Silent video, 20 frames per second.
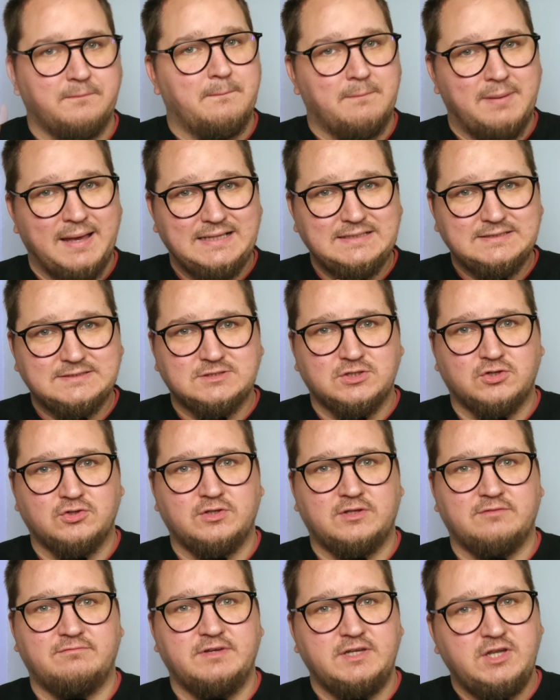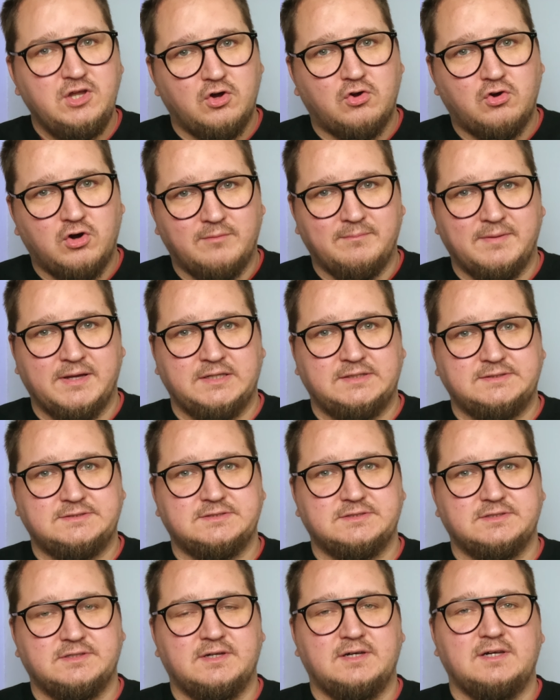Based on the video comments,
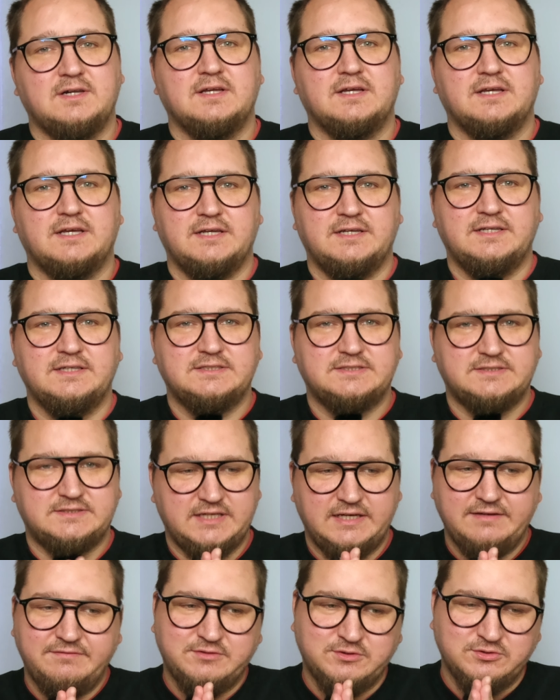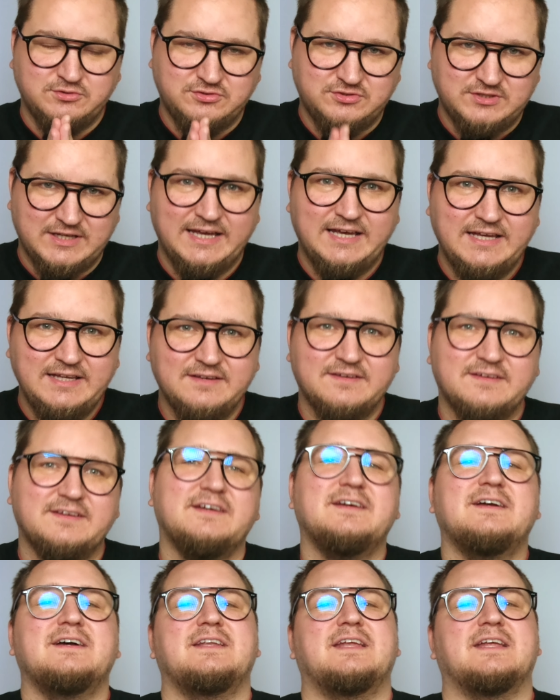it is safe to say
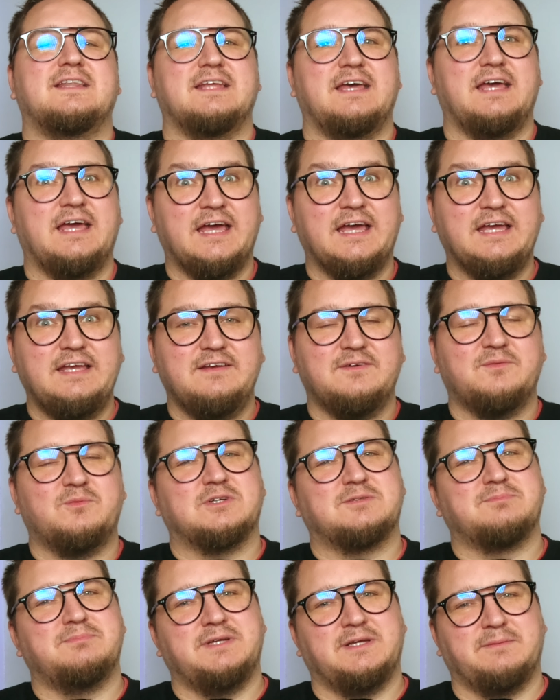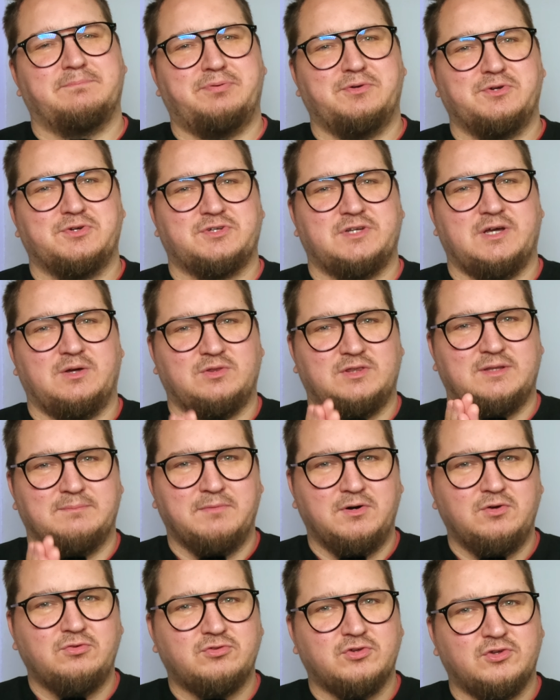that A was being pushed out the
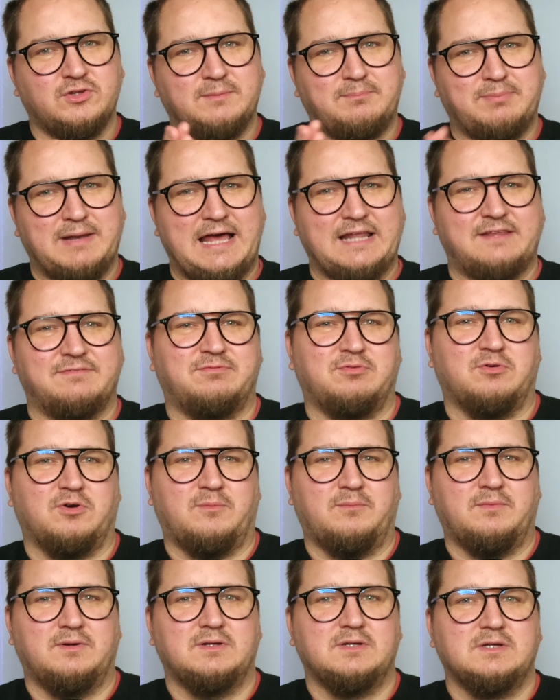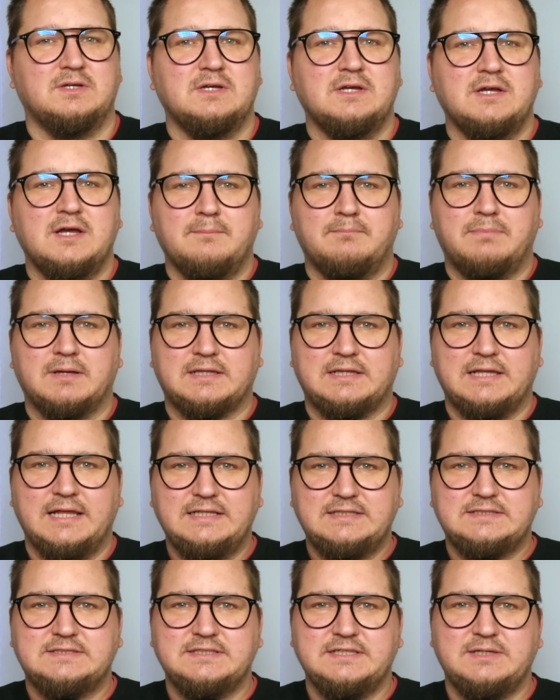most on the platform. But
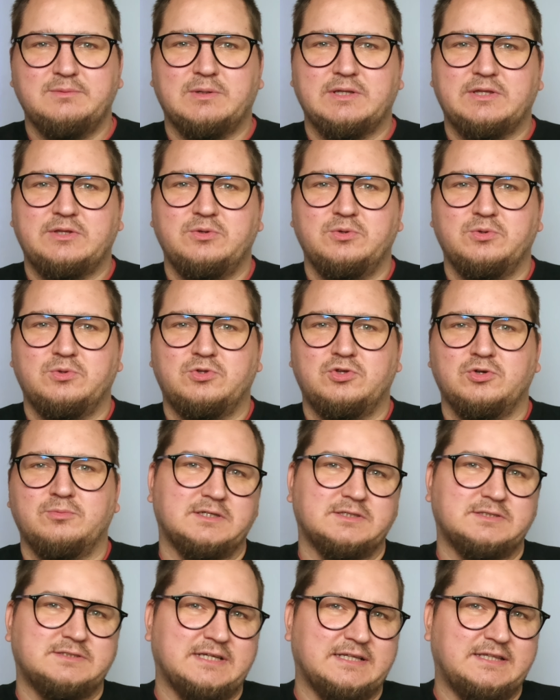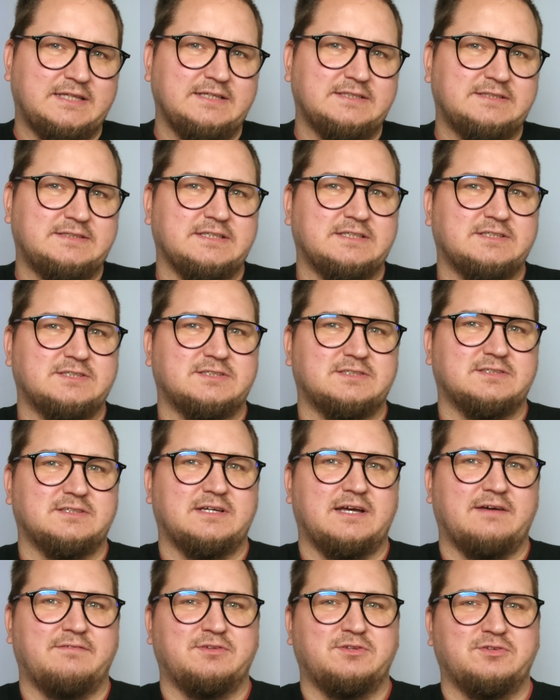let's see what YouTube statistics
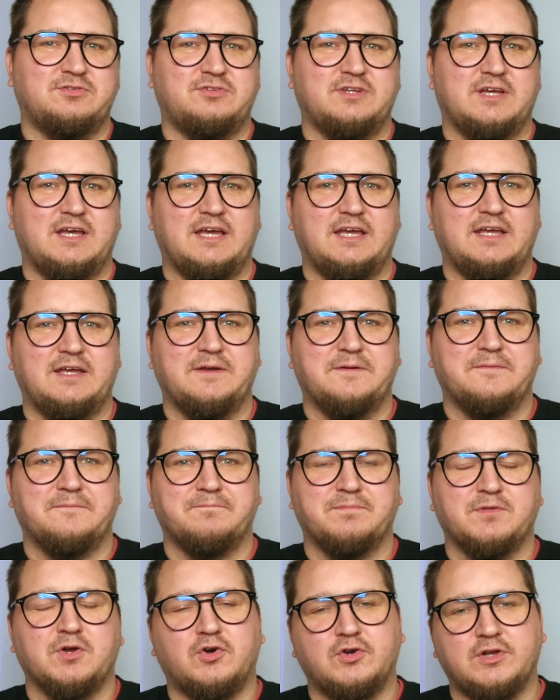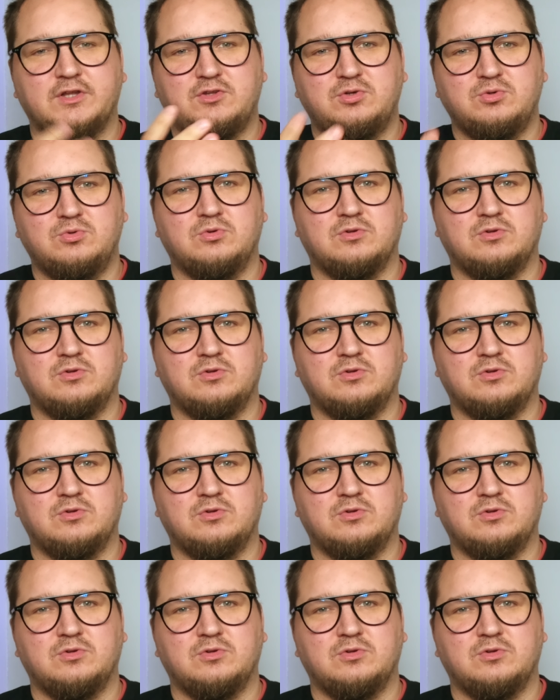have to say, or the tool